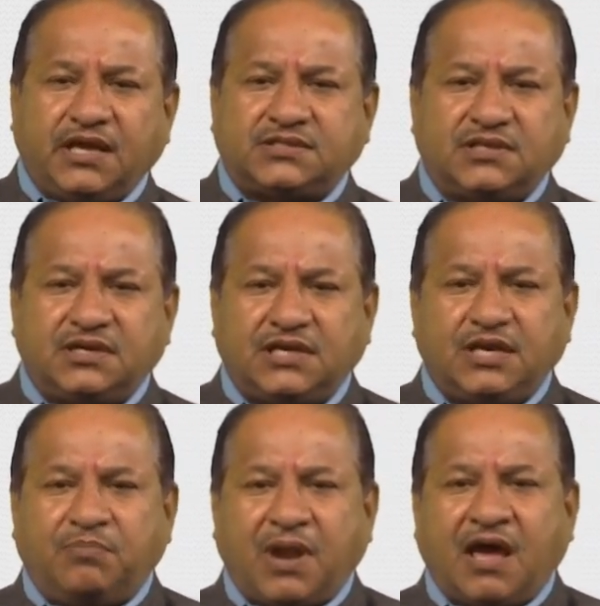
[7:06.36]

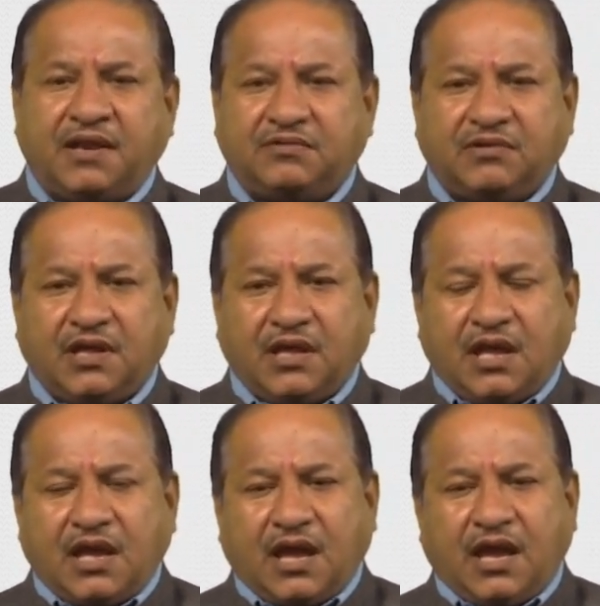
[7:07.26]
excellently planned,
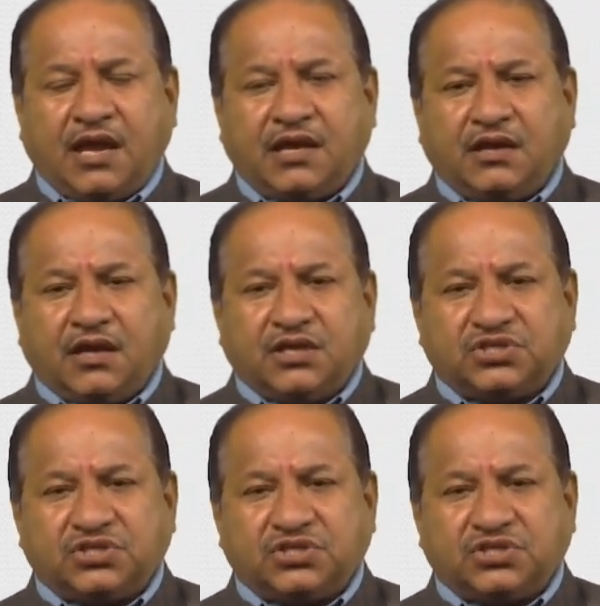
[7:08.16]
and